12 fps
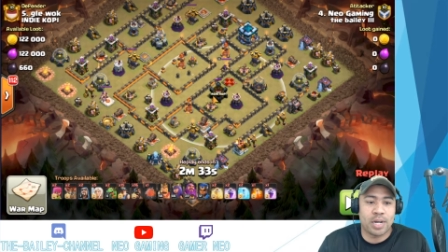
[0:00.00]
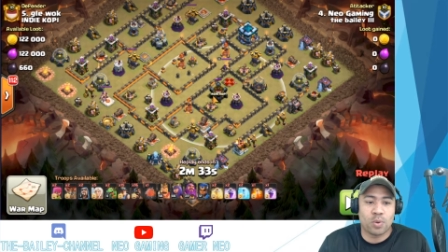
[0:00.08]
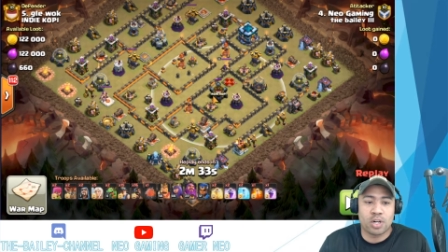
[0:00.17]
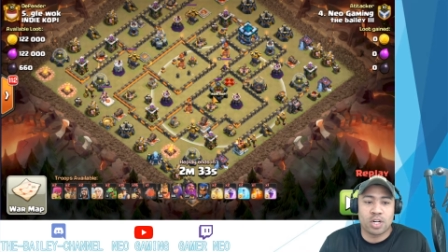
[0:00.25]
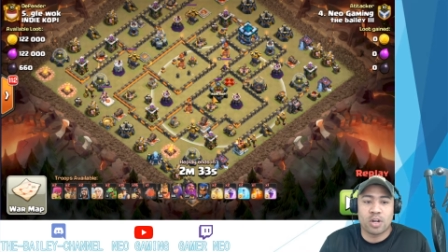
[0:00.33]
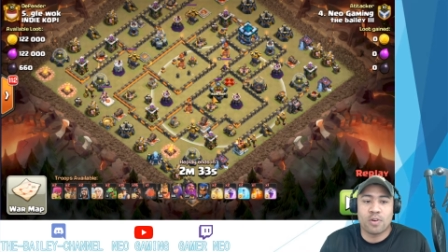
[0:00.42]
We're
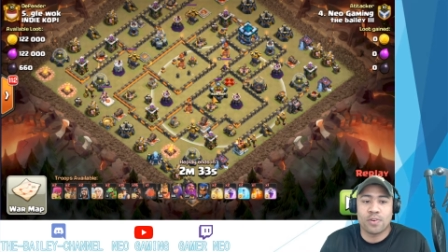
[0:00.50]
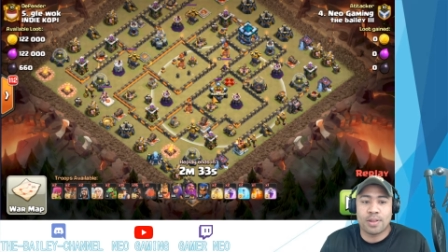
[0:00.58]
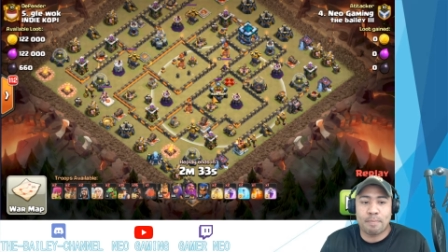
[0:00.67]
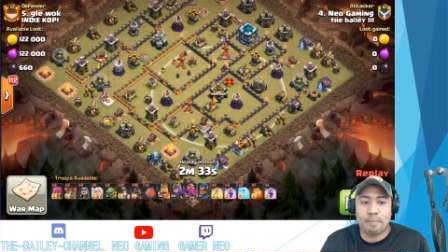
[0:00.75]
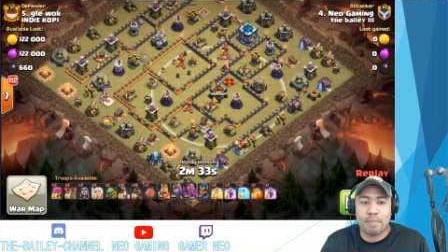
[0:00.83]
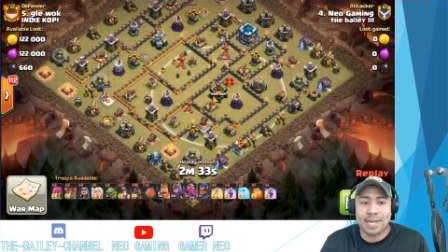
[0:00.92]
going to go over the
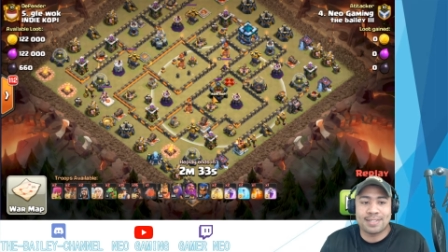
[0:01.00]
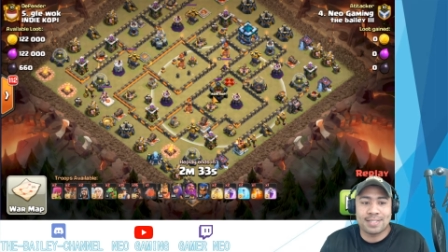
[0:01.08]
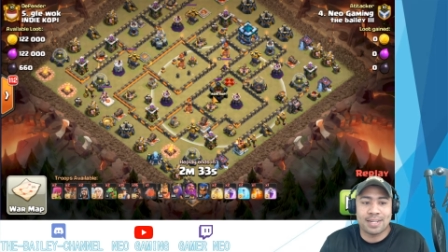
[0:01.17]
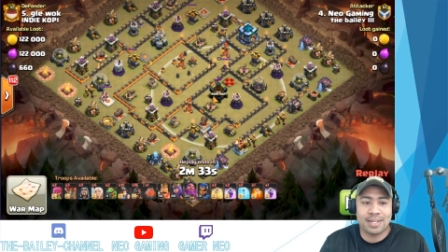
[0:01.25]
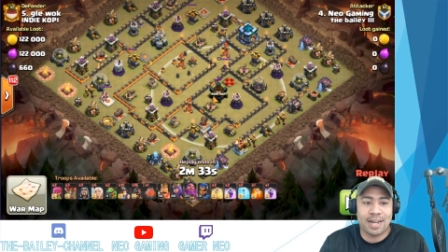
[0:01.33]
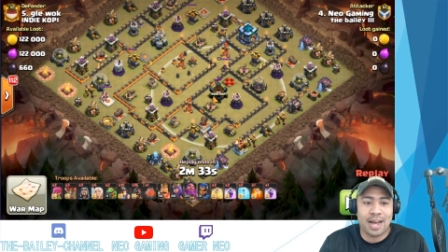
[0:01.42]

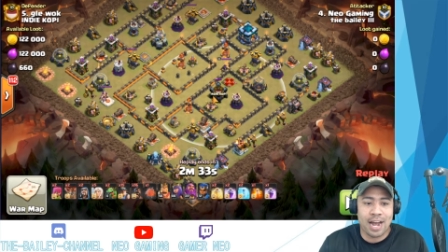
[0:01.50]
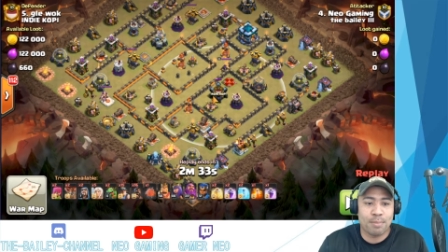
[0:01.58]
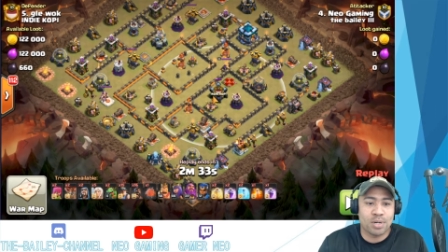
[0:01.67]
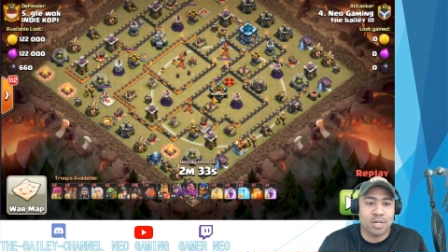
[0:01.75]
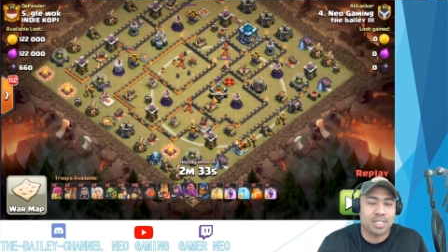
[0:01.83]
basic hybrid